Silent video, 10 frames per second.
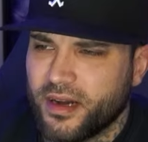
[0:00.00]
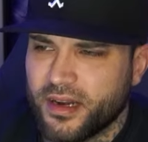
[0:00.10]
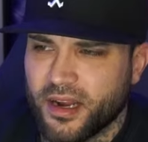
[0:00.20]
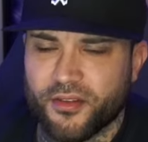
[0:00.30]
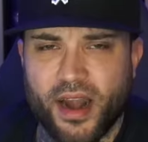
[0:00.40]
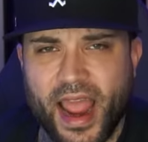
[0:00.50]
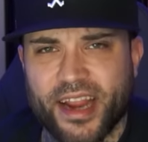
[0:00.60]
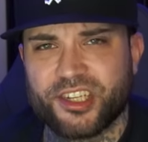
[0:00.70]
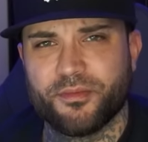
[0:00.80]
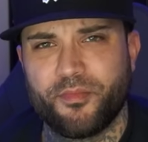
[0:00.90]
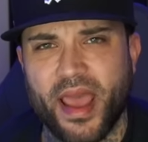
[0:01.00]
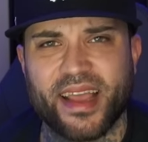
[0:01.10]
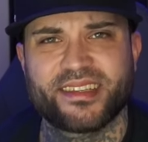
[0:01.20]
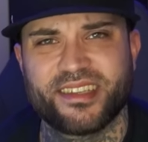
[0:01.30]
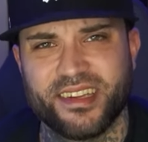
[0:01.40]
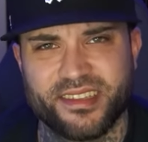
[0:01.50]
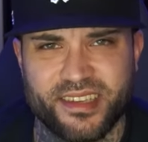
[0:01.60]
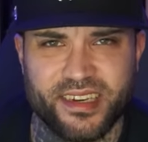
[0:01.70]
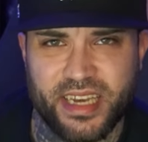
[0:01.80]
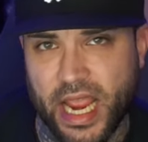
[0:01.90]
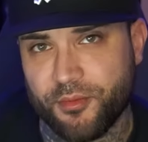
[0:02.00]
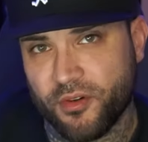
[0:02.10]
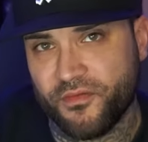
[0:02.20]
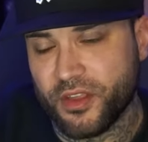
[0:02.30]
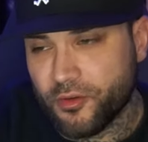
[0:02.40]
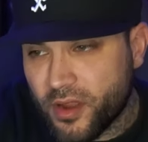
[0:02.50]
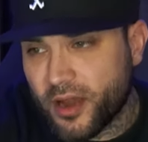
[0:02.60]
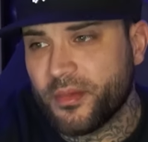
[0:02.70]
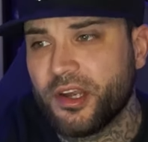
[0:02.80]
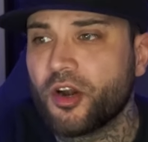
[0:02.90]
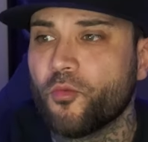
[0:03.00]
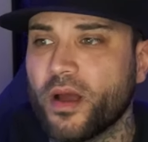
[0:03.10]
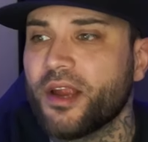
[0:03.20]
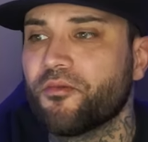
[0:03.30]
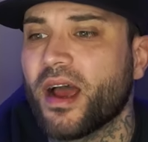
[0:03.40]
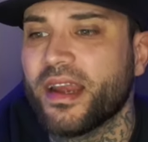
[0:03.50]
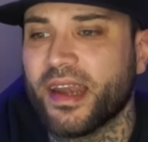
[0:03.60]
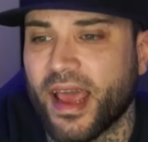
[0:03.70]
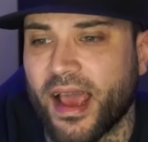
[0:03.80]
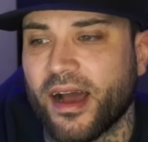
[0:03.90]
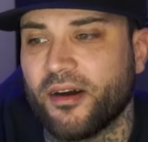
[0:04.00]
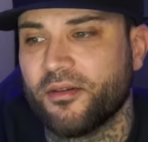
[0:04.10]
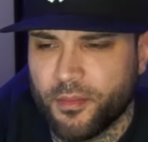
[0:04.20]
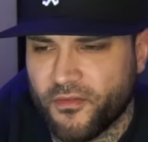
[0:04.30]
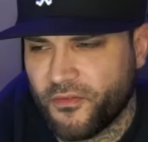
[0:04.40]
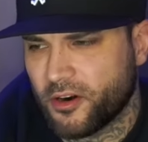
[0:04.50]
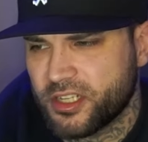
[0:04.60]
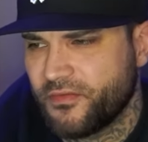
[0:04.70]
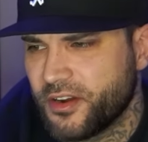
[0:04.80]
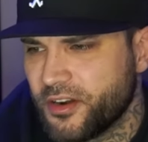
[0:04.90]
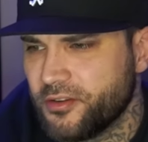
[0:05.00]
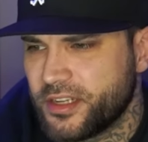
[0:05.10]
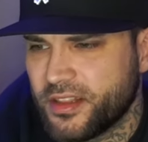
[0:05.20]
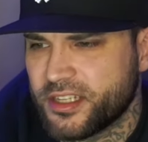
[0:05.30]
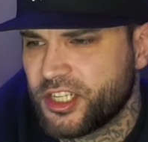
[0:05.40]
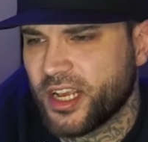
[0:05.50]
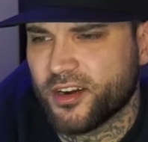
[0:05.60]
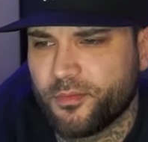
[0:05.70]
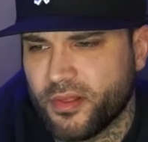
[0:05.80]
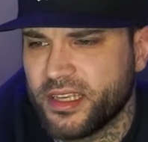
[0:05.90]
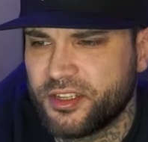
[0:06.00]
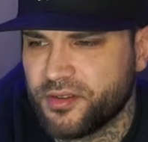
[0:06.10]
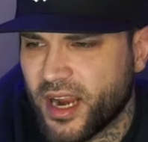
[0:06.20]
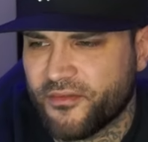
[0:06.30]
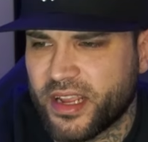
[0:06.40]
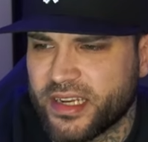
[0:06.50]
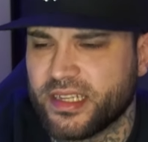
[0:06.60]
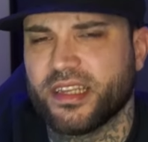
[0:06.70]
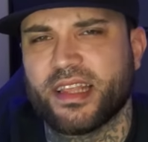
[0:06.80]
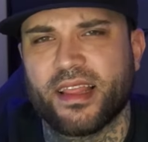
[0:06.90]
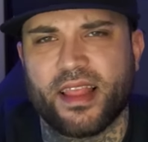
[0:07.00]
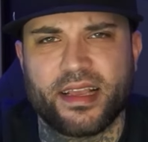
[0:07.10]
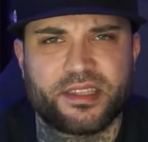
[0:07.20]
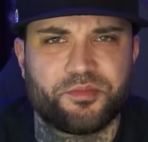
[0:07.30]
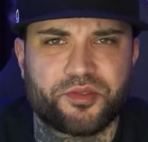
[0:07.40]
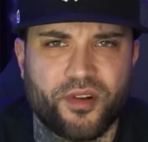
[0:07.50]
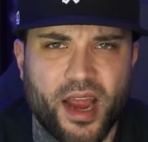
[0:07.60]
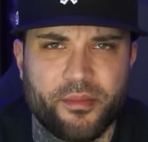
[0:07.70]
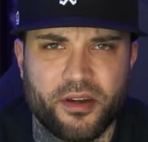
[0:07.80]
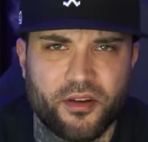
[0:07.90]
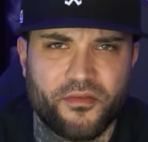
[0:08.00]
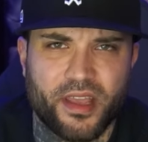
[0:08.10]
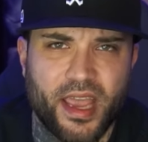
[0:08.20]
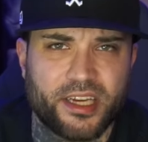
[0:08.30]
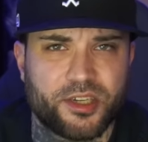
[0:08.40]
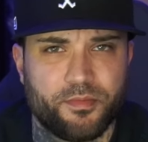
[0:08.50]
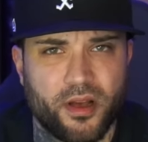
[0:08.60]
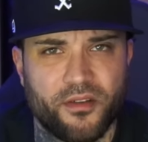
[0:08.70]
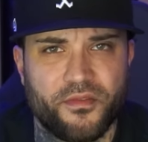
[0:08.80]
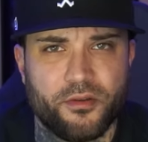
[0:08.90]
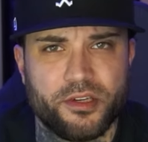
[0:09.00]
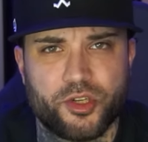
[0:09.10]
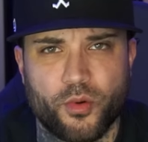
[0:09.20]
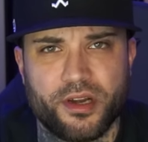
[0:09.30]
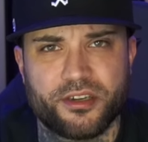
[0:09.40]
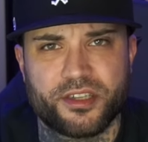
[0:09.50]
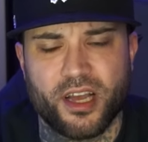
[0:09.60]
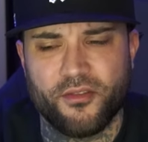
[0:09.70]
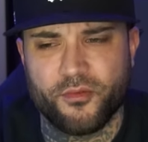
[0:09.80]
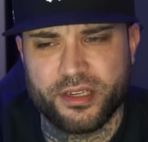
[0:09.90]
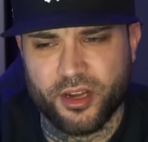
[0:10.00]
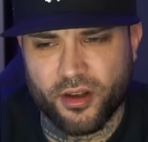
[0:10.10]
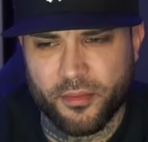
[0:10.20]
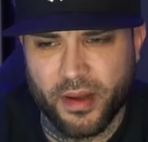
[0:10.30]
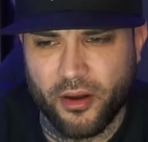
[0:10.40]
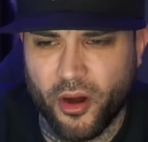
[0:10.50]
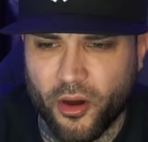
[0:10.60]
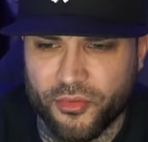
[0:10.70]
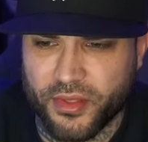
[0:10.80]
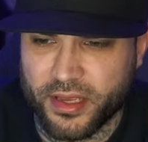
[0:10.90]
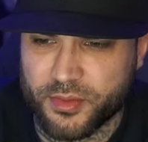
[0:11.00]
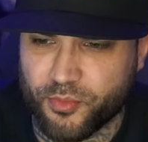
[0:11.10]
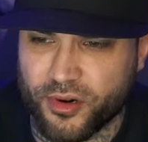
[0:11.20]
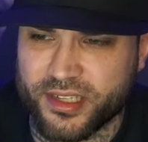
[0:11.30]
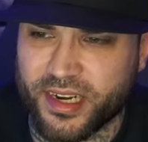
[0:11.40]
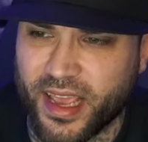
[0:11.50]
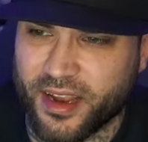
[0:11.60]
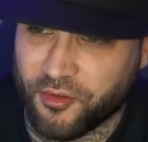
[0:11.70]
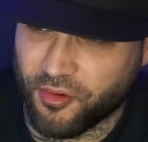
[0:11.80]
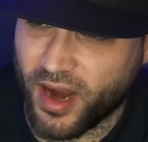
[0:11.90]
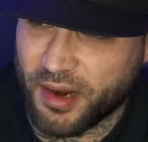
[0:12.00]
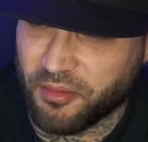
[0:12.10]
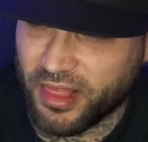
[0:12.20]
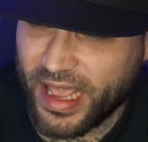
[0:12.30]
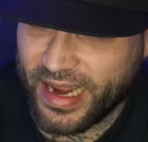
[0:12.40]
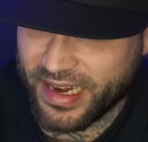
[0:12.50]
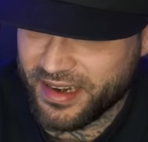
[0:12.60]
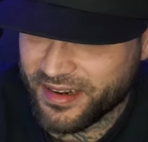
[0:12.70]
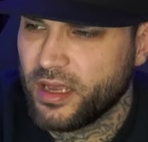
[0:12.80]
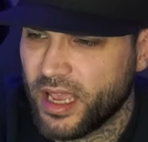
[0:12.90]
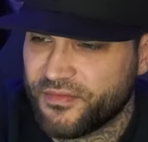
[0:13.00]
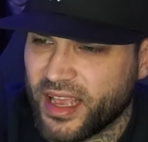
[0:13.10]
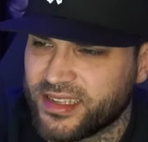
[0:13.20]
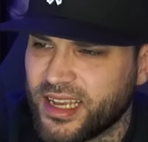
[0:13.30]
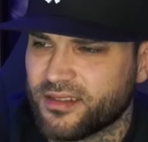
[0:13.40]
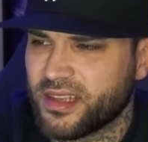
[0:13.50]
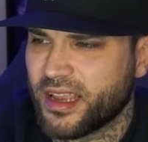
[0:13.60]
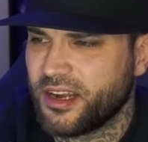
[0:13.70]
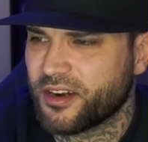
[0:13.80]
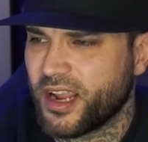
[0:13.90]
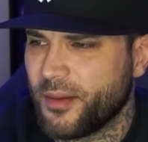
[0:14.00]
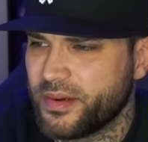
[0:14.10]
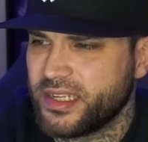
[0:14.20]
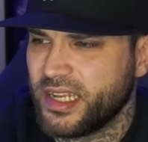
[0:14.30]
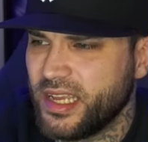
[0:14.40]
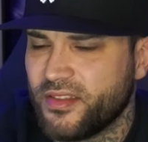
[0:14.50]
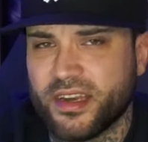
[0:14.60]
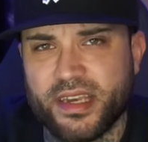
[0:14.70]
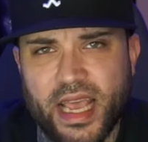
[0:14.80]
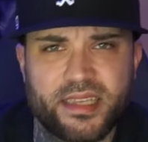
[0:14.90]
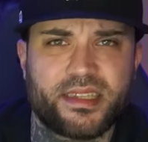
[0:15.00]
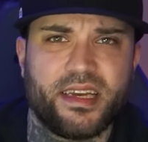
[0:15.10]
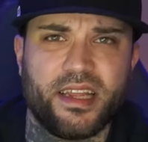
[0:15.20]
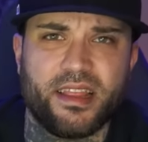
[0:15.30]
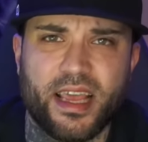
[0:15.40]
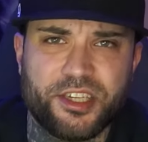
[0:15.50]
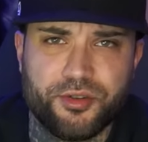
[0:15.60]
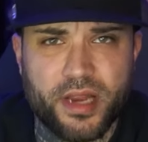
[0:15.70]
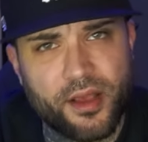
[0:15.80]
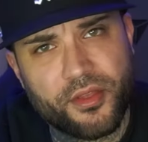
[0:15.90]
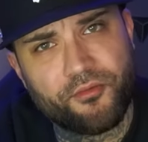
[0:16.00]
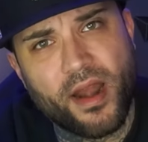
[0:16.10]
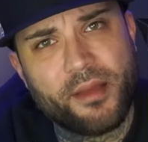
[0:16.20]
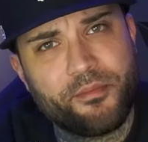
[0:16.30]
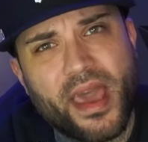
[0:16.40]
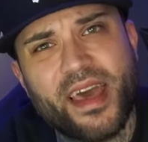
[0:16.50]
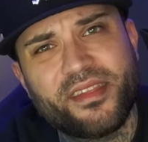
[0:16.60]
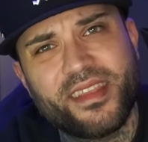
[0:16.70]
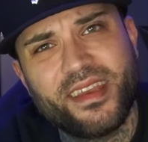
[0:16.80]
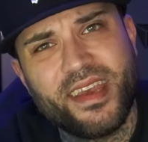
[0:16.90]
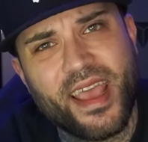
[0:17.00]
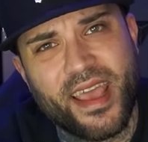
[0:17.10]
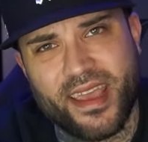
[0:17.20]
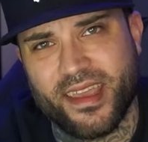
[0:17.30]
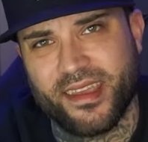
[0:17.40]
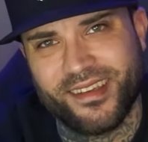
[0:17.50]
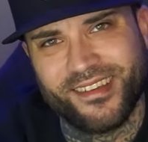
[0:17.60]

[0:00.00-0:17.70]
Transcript: Another action-packed sentencing day review coming your way right now. But first, if you're new to this channel, please do not forget to hit that like, subscribe, and notification bell if you enjoy yourself. We talk about all things prison and crime related. If that sounds like your cup of tea, then destiny led you down the right path today.